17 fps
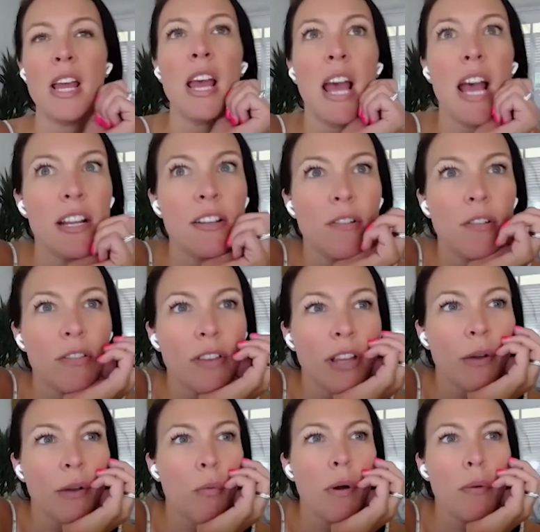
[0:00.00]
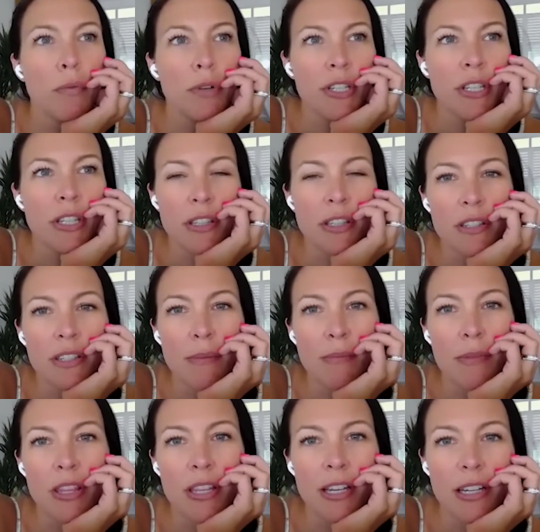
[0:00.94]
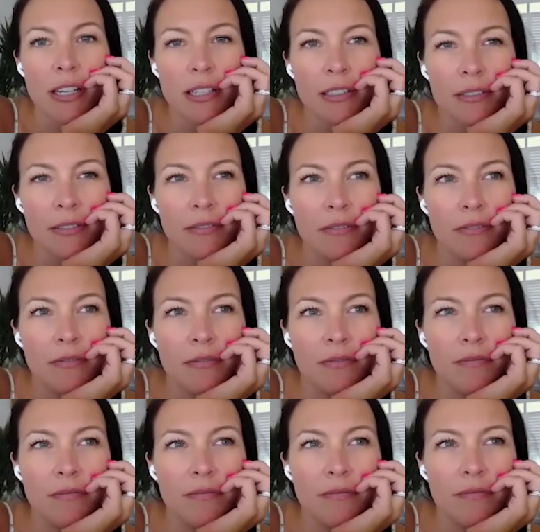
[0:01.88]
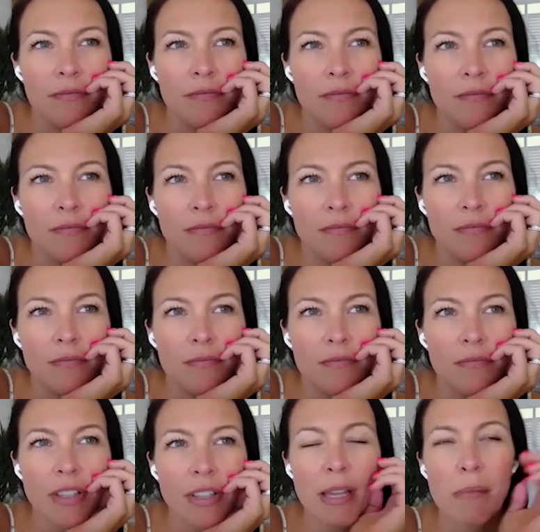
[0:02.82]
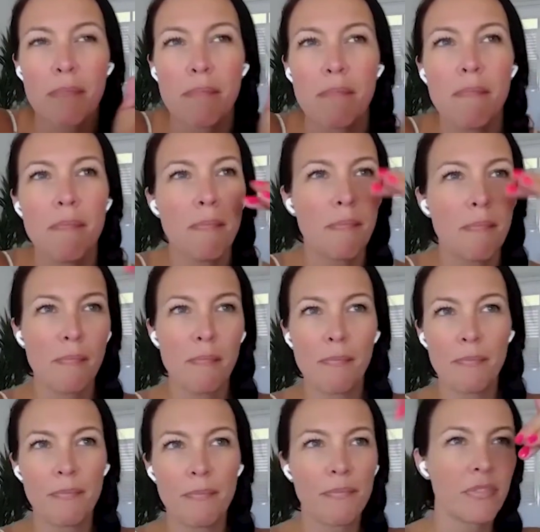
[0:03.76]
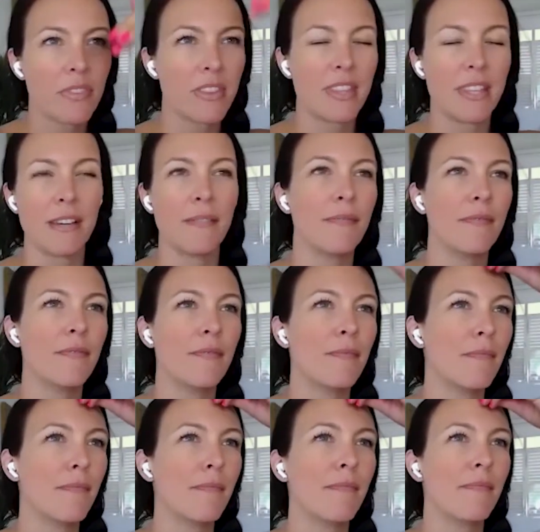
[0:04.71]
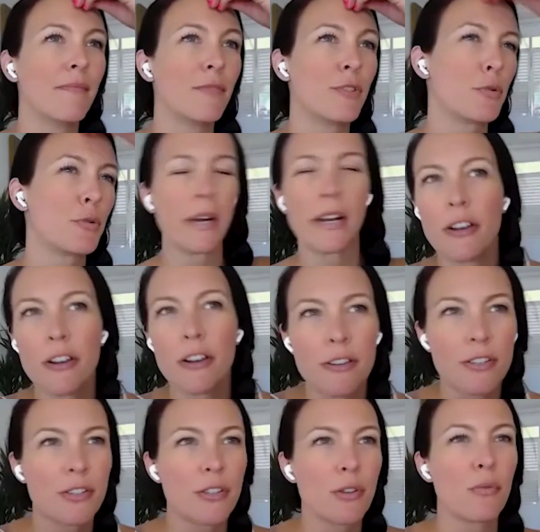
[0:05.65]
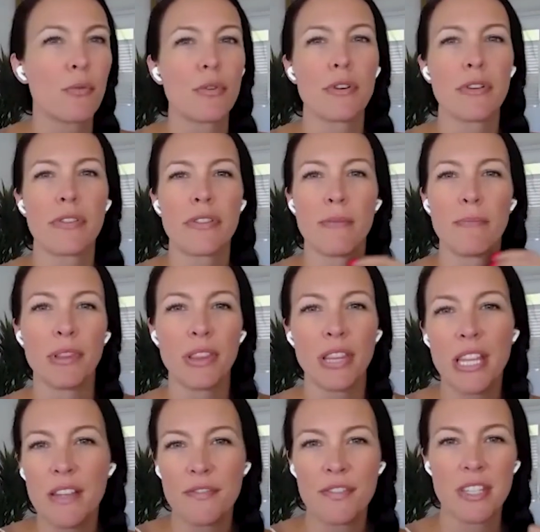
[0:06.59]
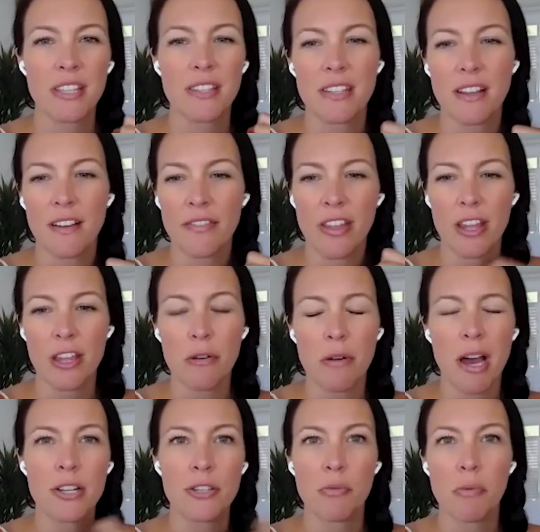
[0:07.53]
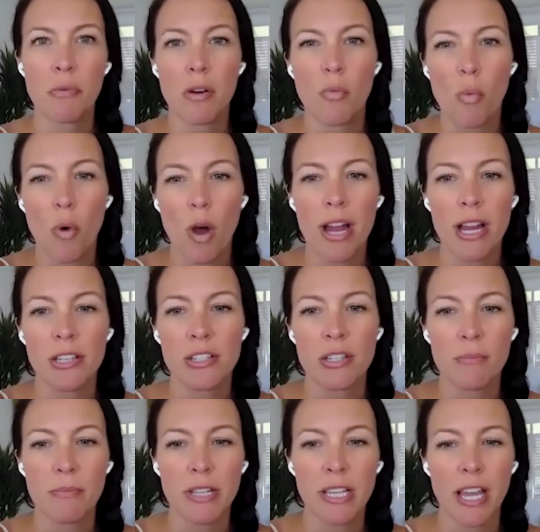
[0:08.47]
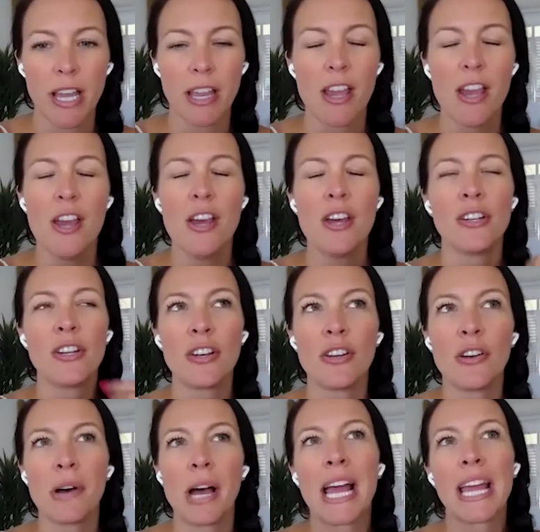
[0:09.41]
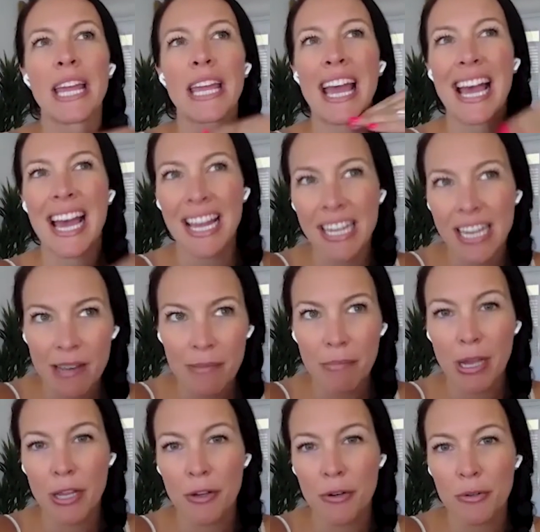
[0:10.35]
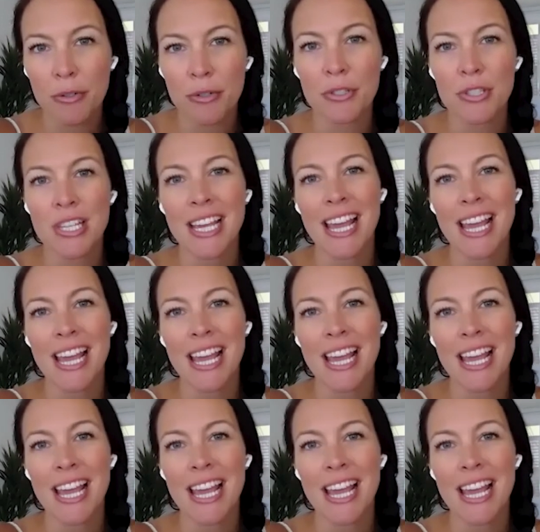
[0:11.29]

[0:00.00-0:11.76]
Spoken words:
And like, what was some of the, like the triggers or the beliefs and stuff that you had to unwind to be like, no, I can hit my goals